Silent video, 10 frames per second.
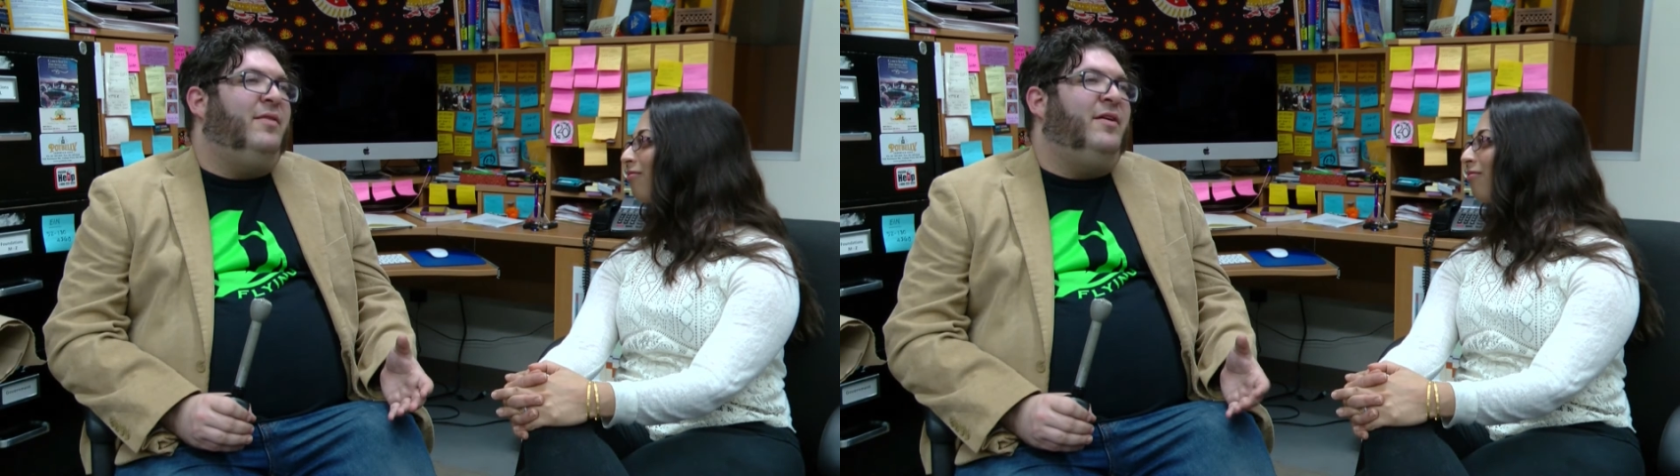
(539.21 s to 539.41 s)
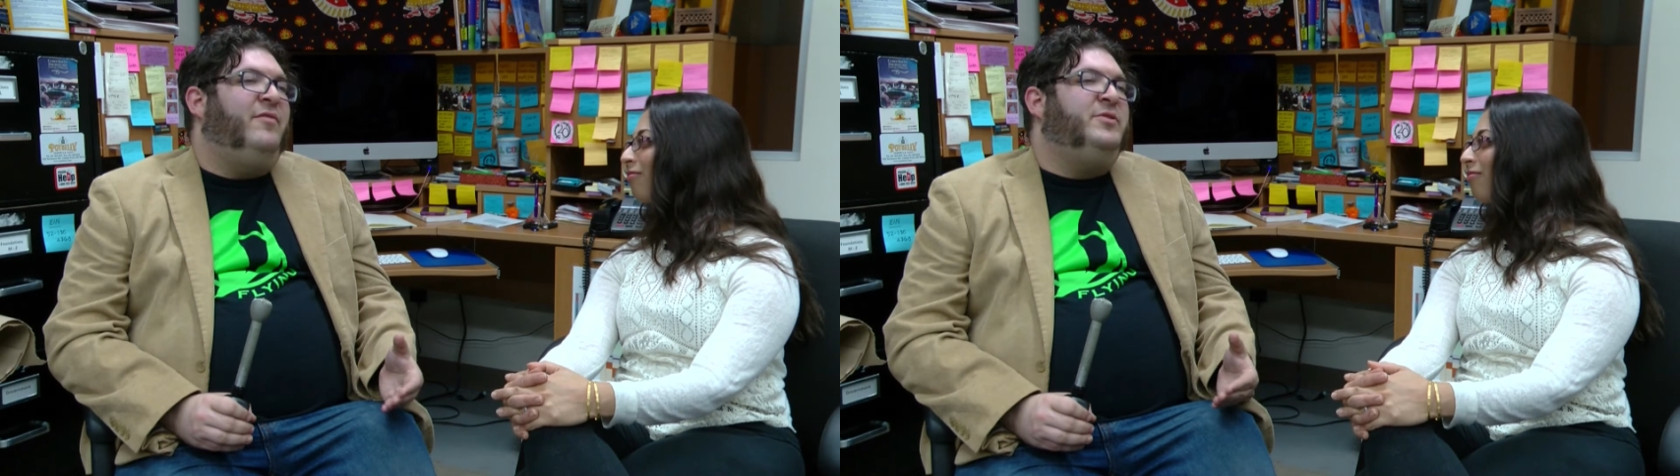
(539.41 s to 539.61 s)

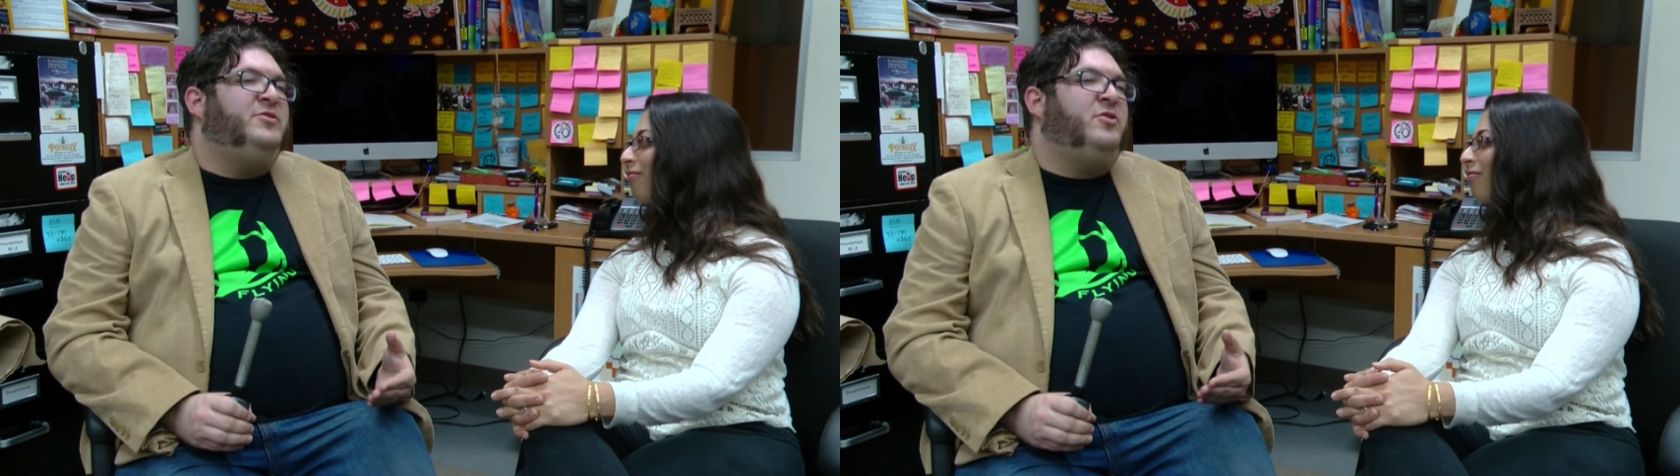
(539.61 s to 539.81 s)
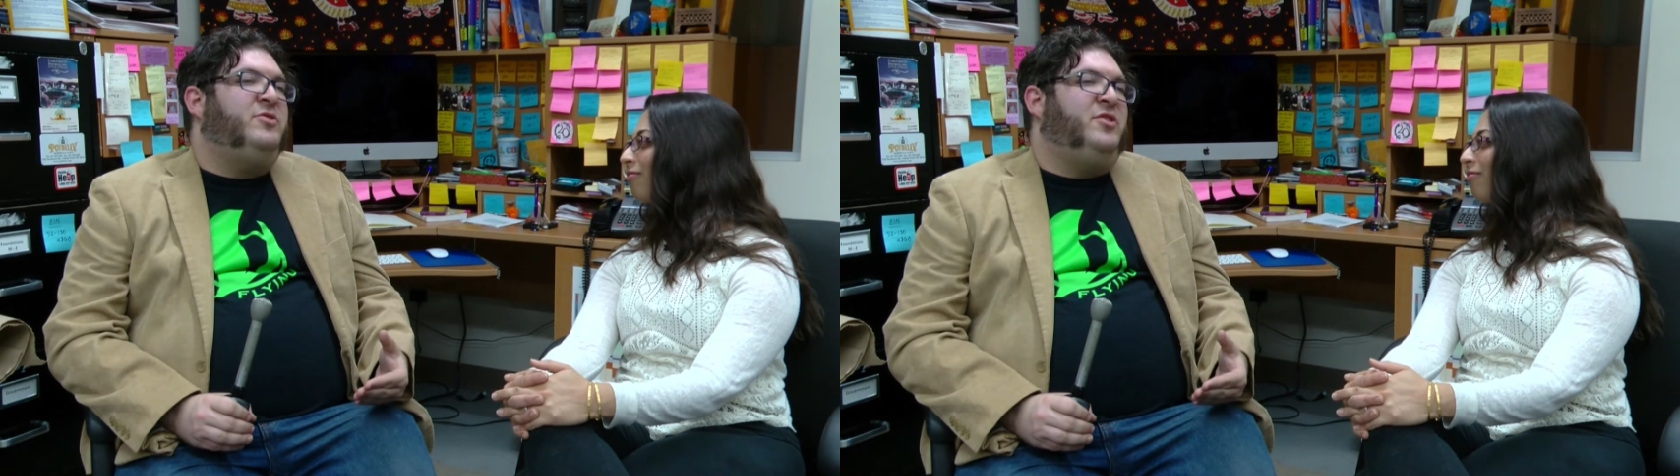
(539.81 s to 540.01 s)
they've been
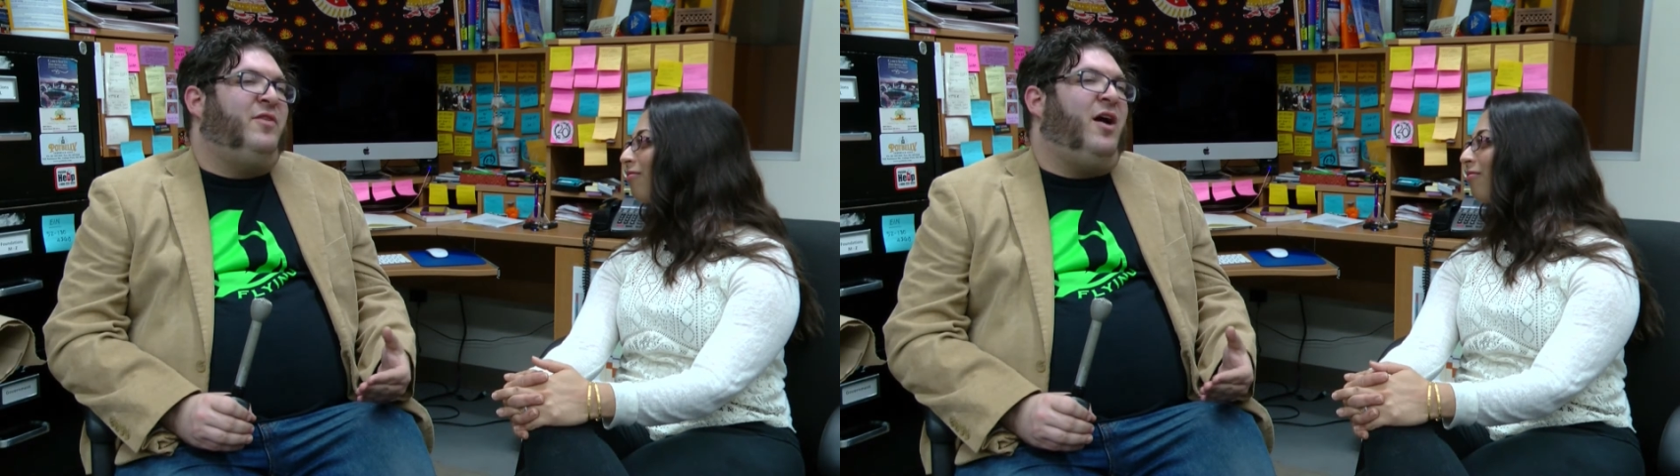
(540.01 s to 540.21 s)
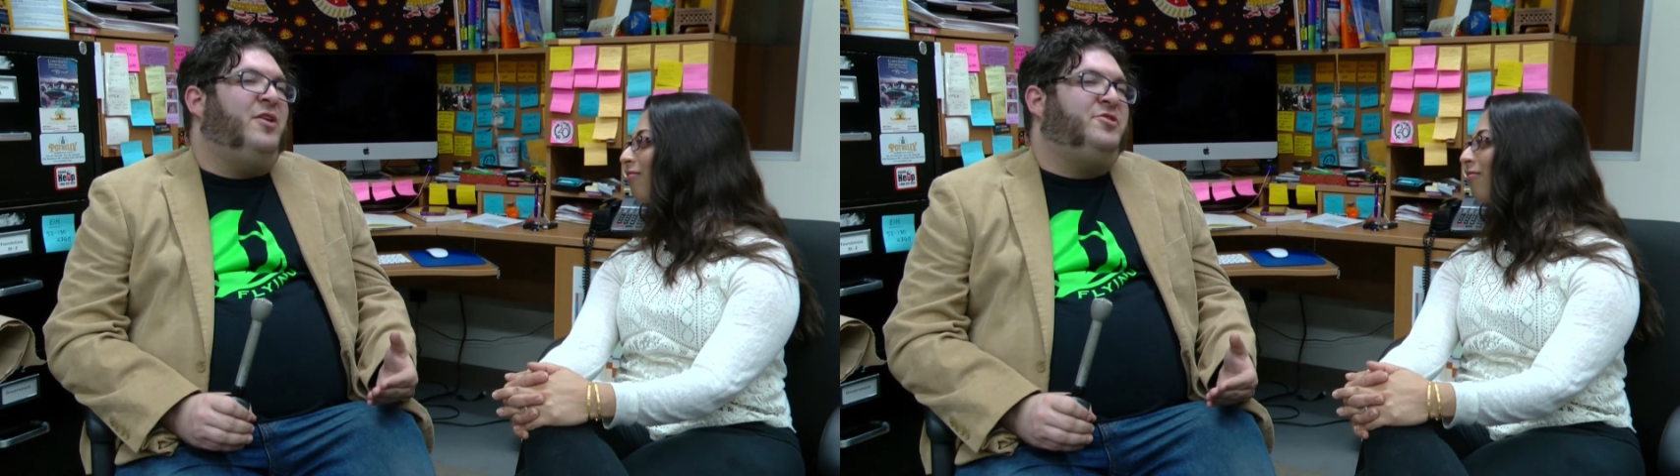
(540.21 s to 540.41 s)
so
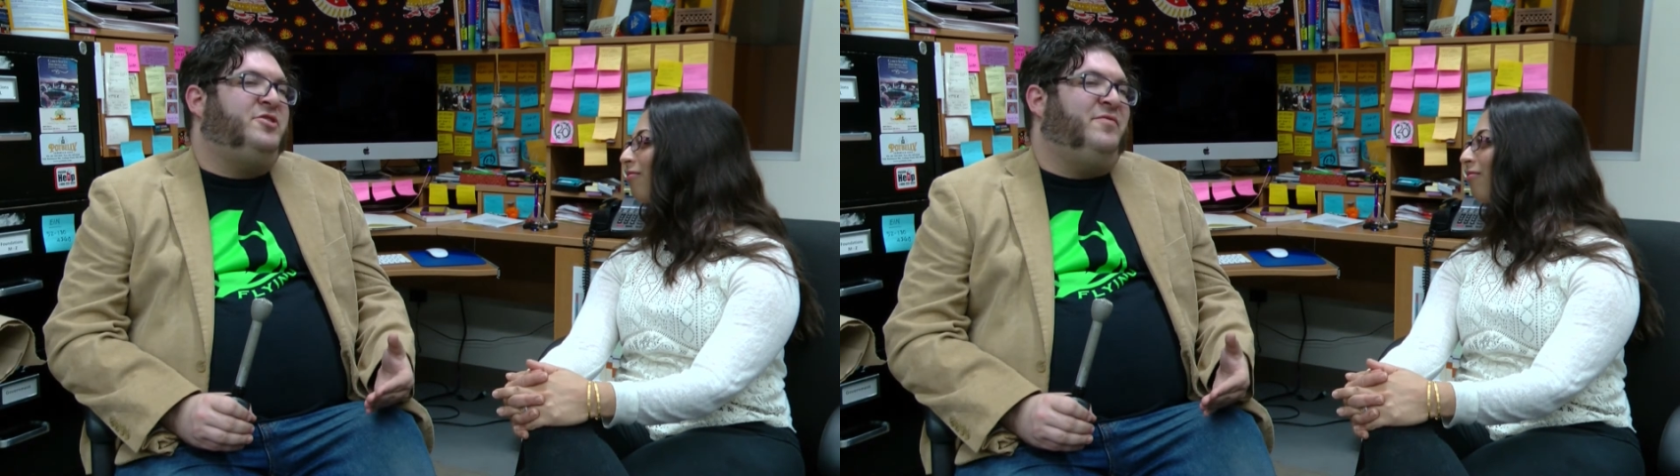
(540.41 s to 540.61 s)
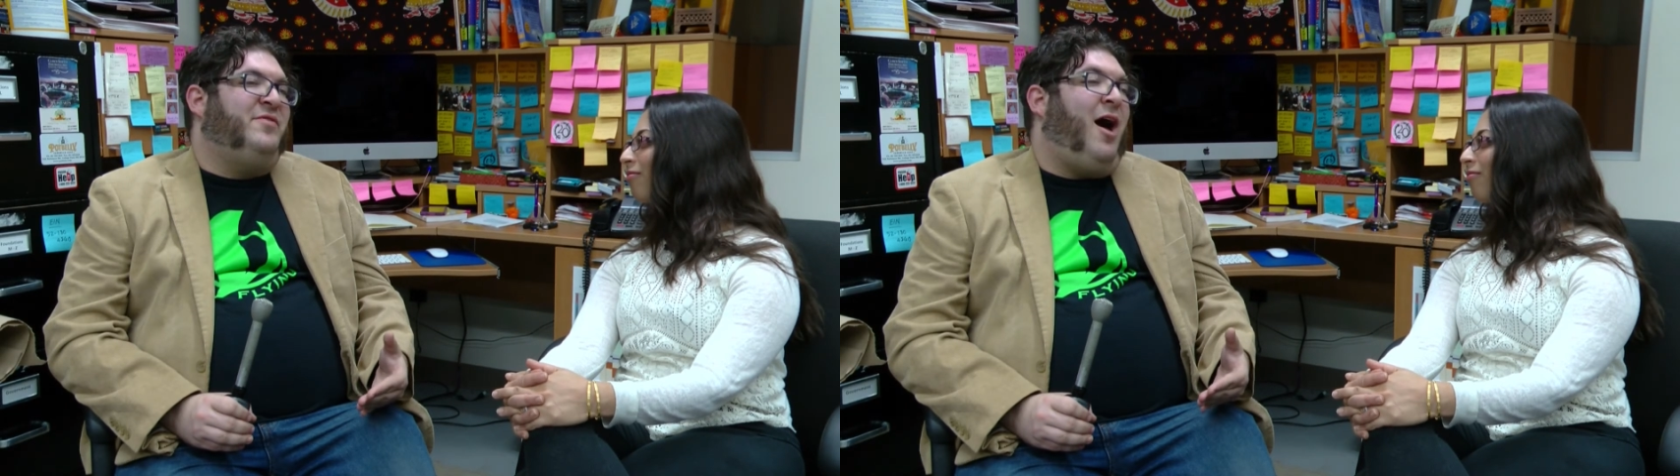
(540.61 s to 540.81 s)

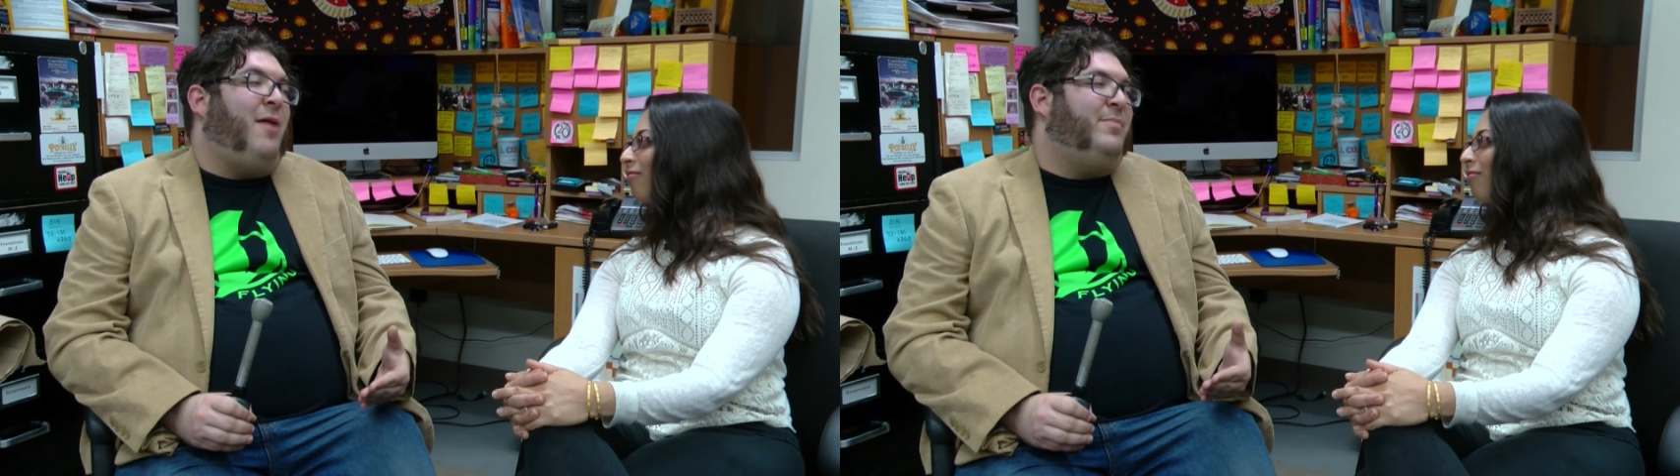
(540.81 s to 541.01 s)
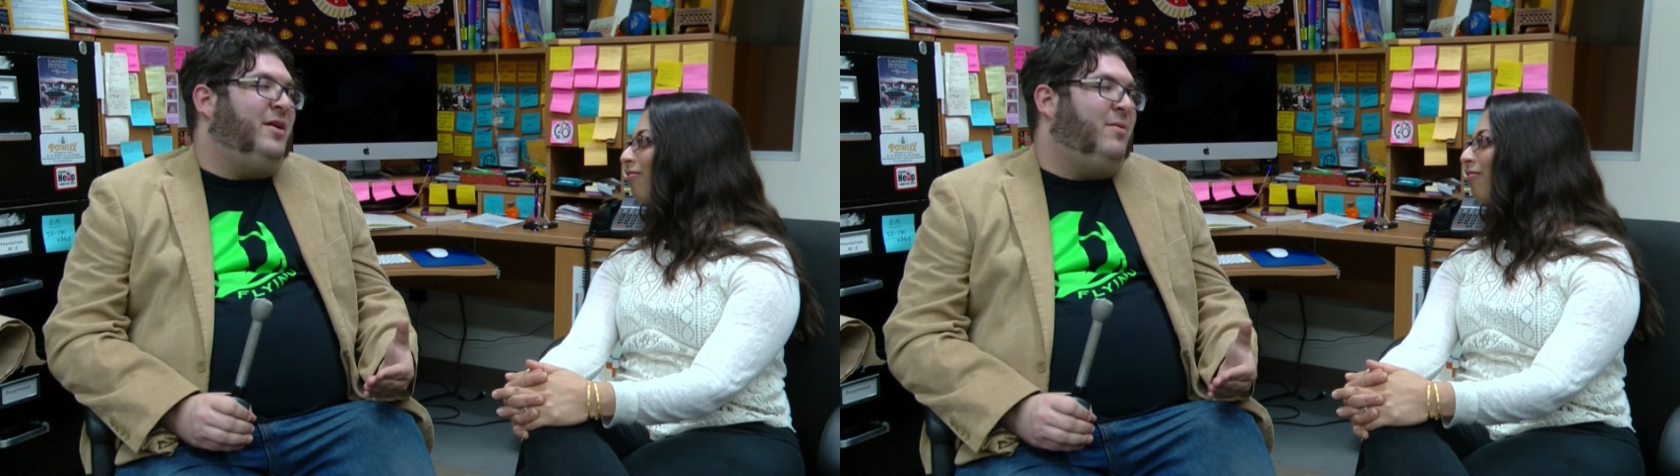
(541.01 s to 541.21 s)
self-conscious of
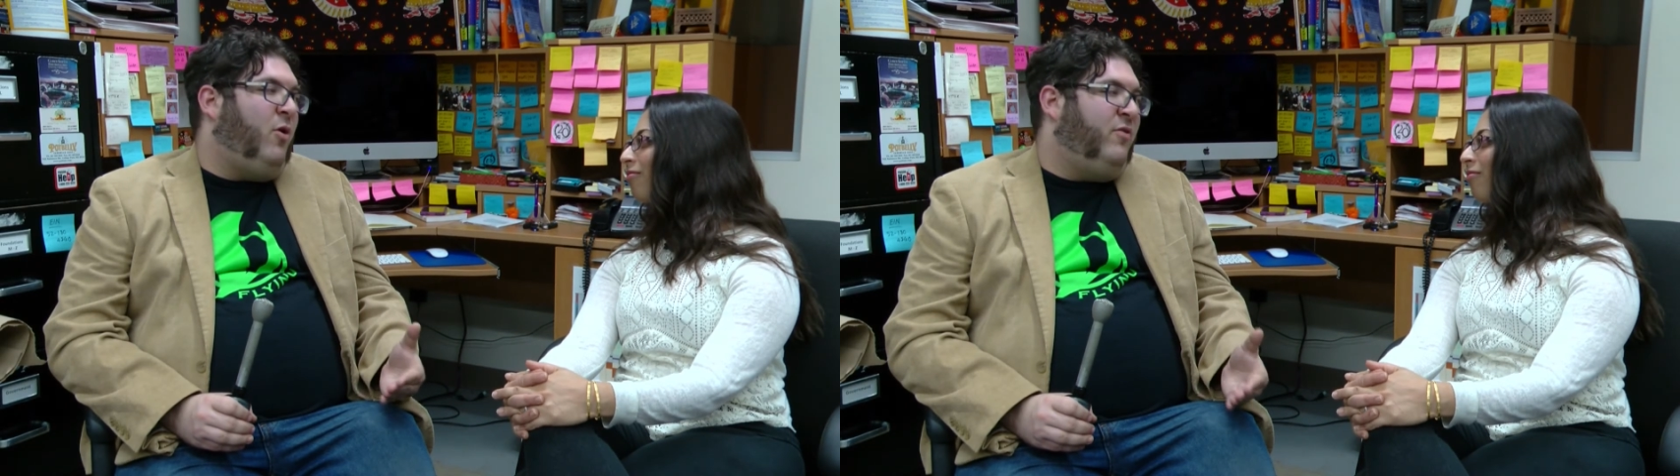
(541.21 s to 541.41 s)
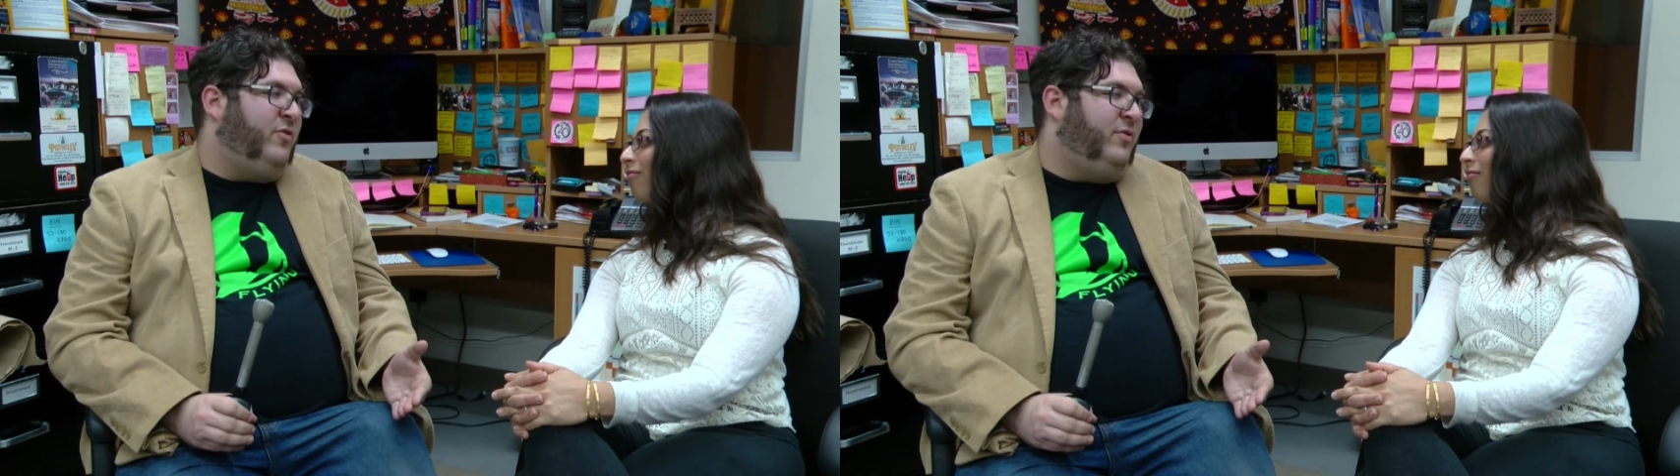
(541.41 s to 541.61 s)
not being
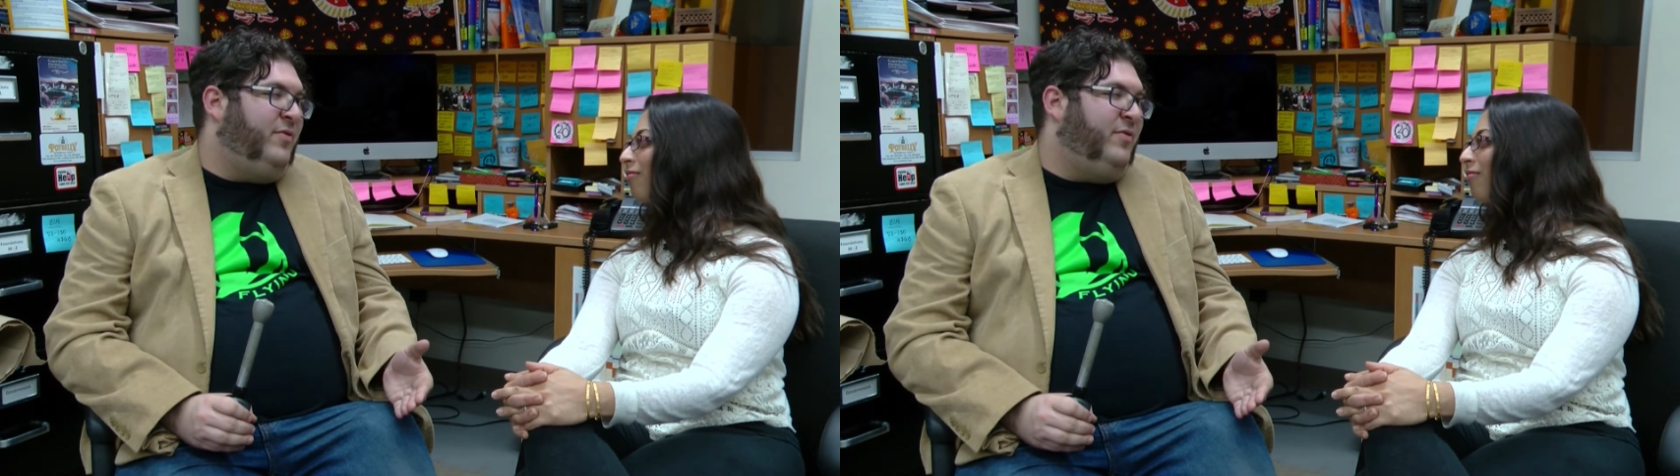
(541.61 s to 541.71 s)
Marvel